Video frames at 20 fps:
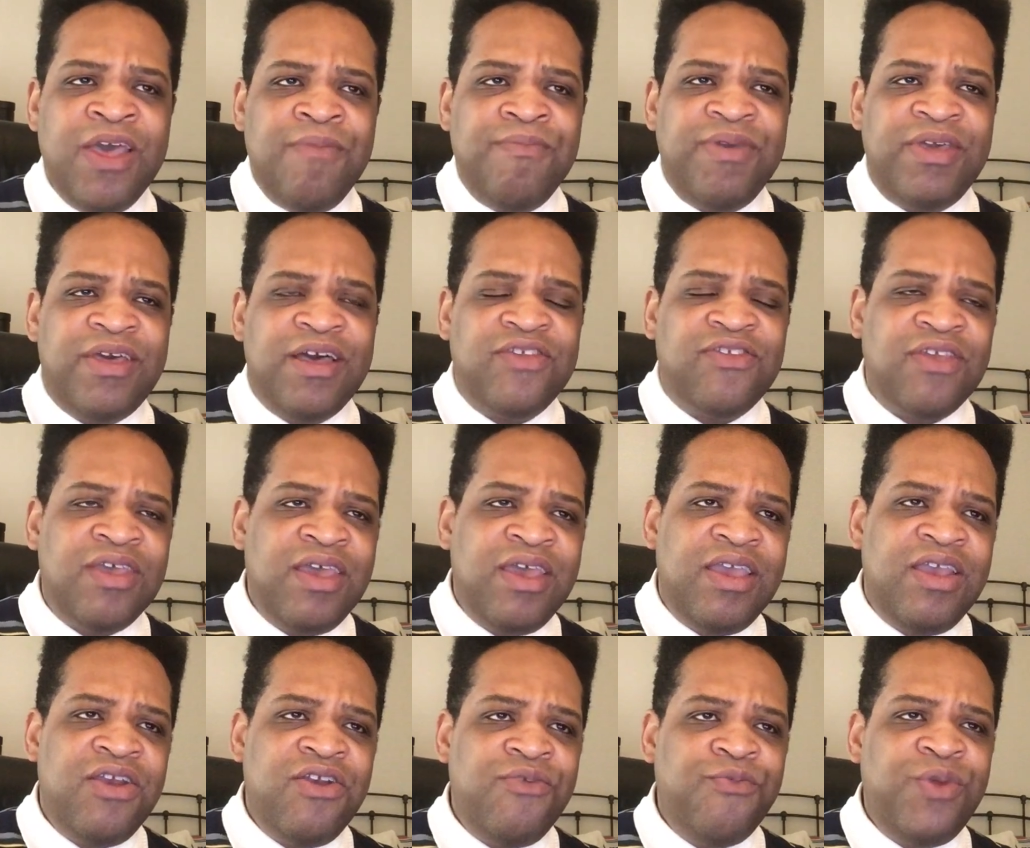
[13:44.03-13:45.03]
because
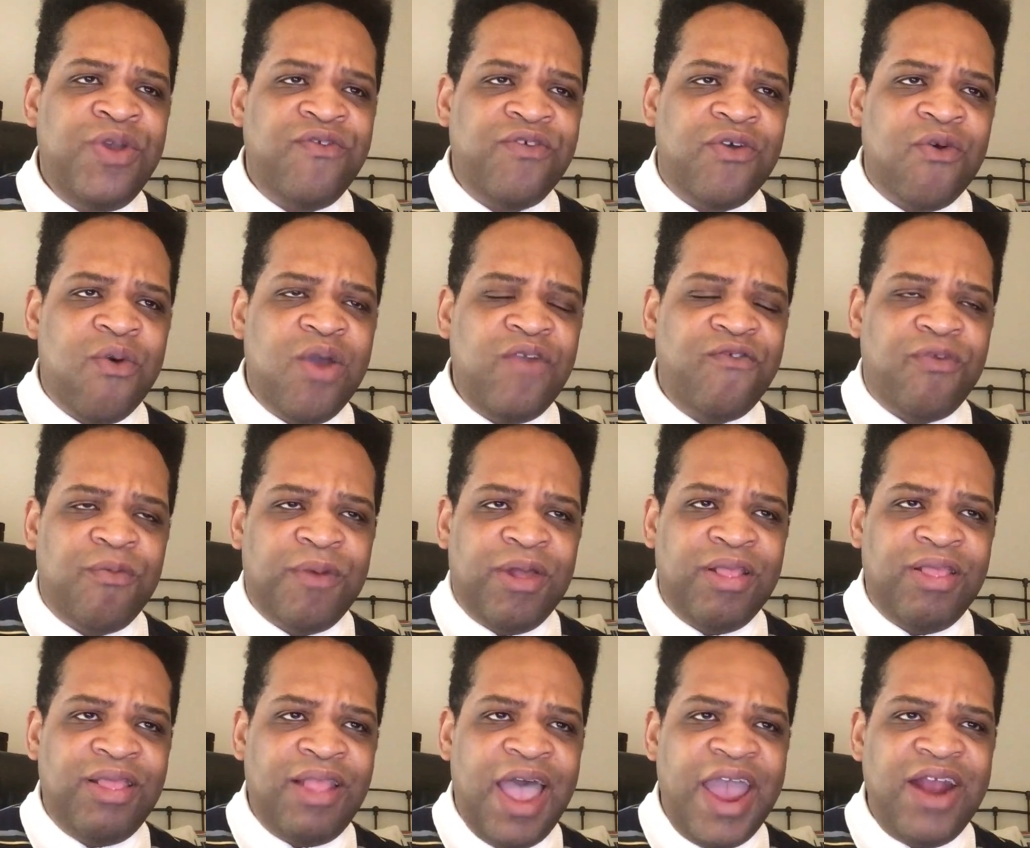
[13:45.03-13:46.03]
here we are going from a
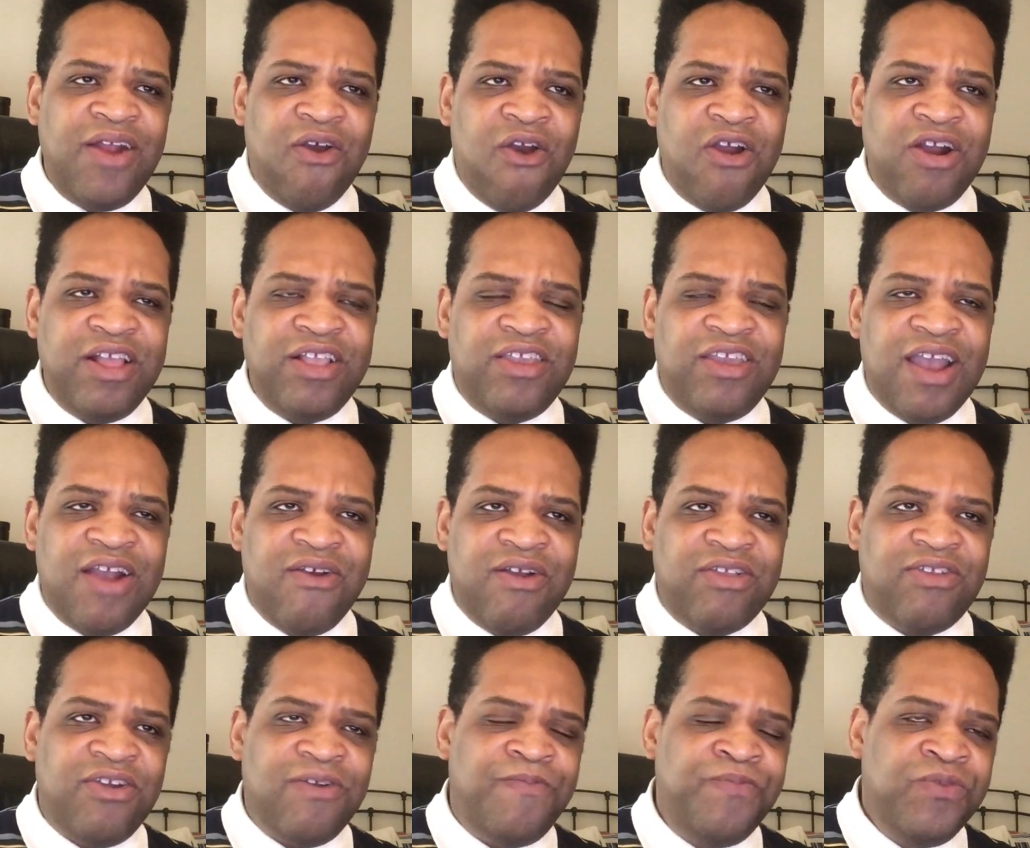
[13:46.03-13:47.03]
lighthearted
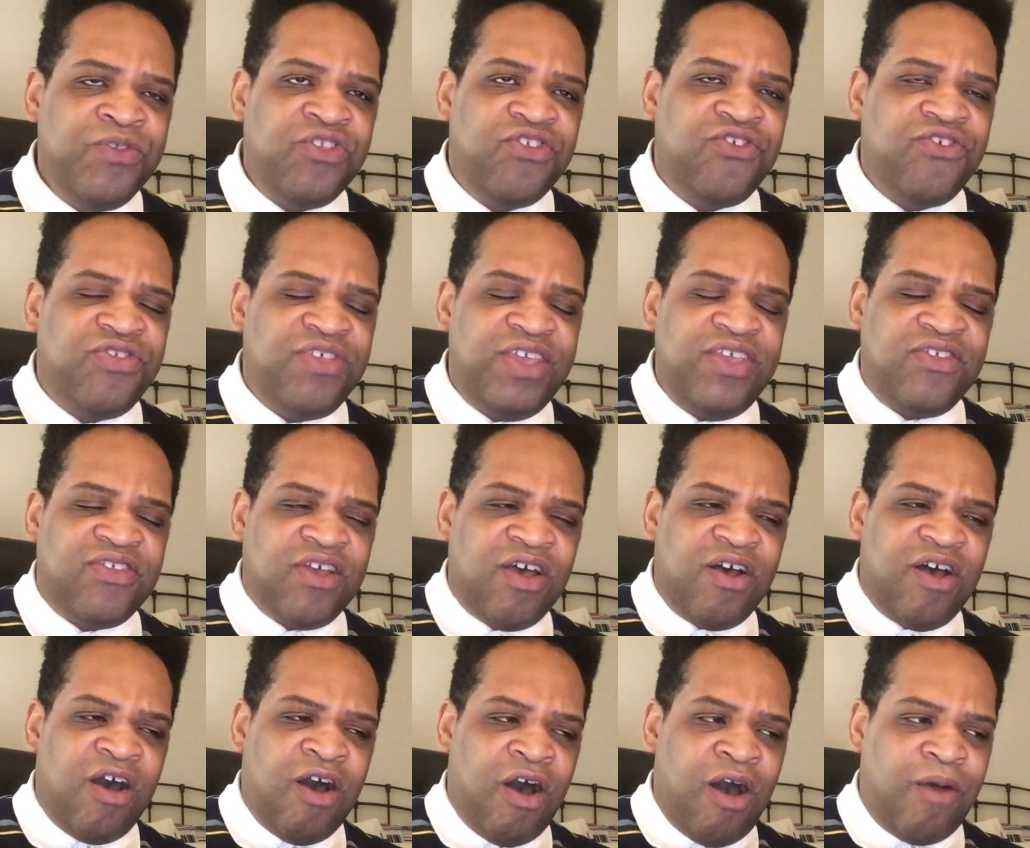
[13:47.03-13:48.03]
character to these
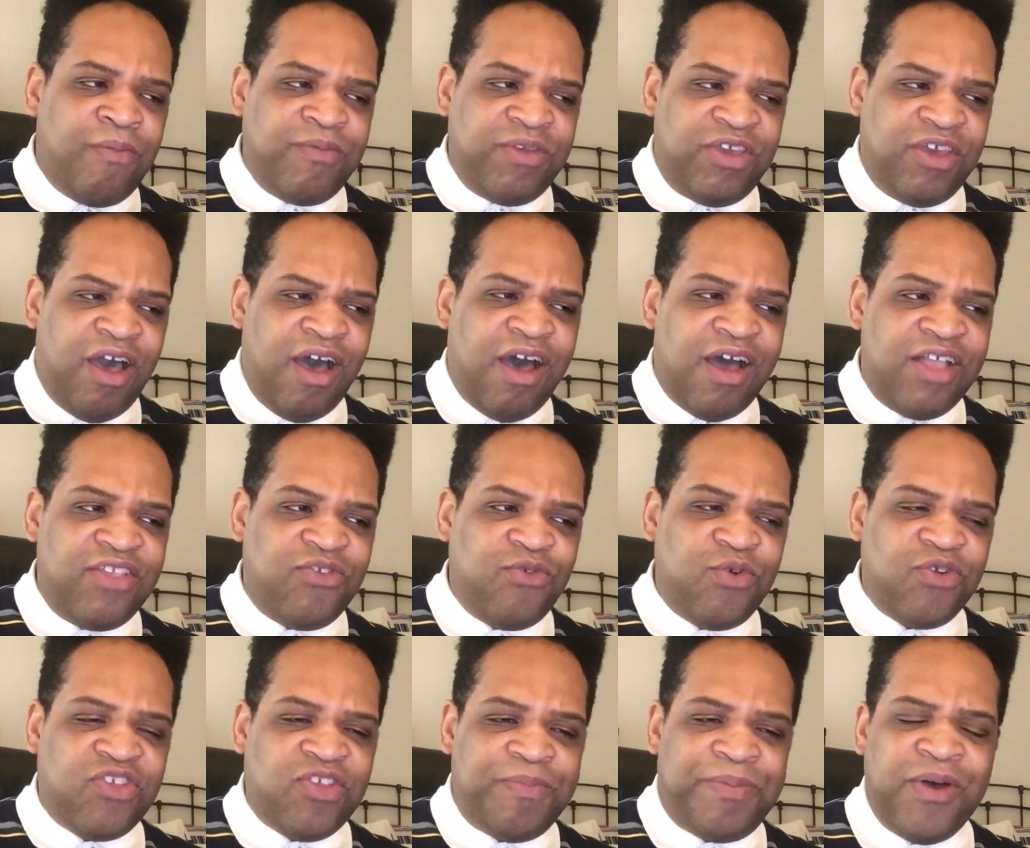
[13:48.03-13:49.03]
um, gods
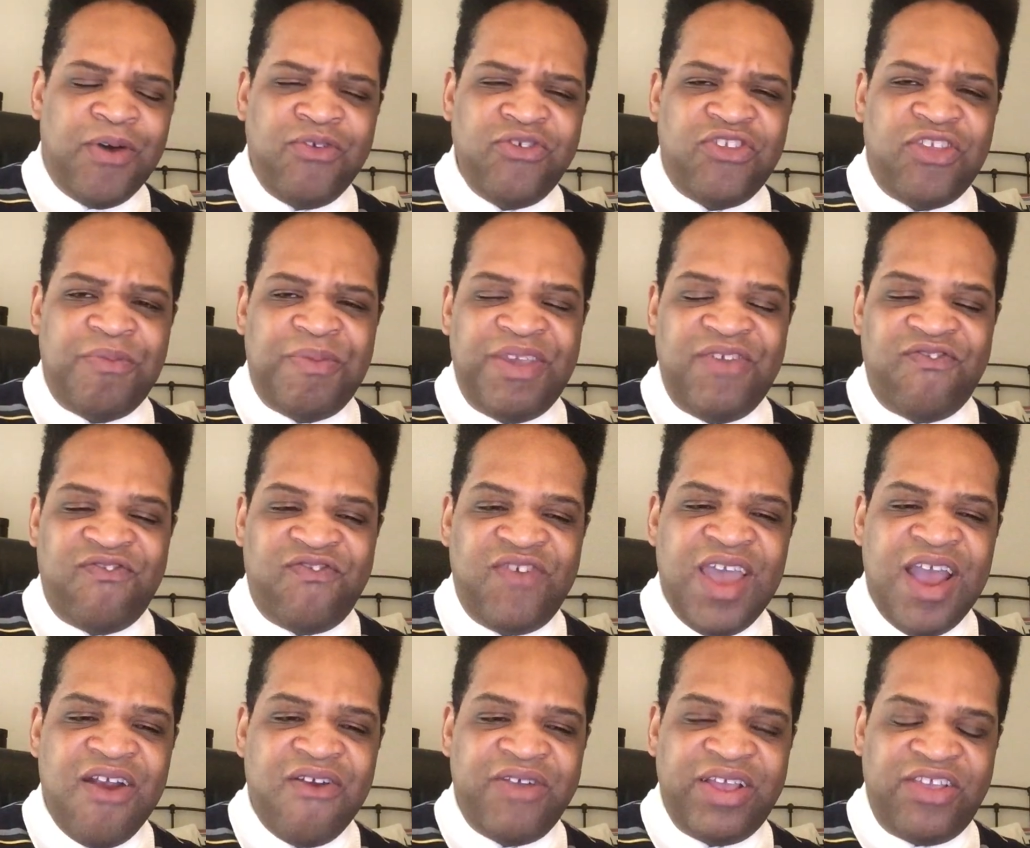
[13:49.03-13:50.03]
who are supposed to be
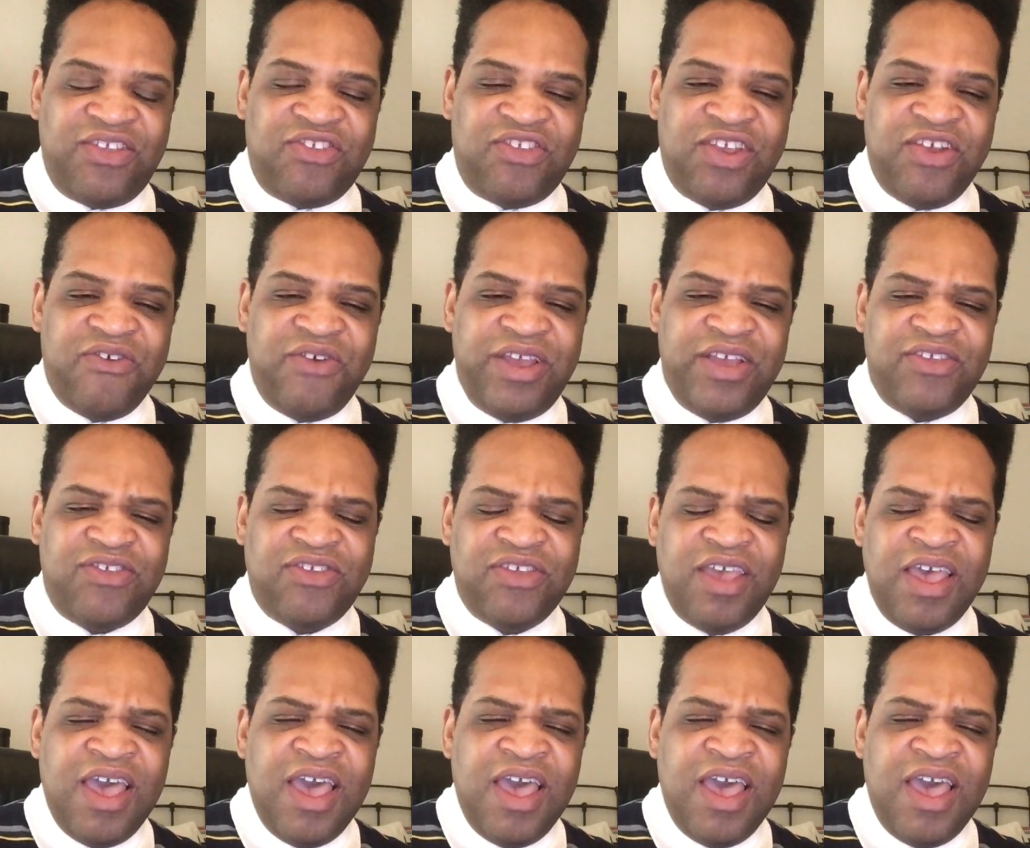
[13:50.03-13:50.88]
very serious,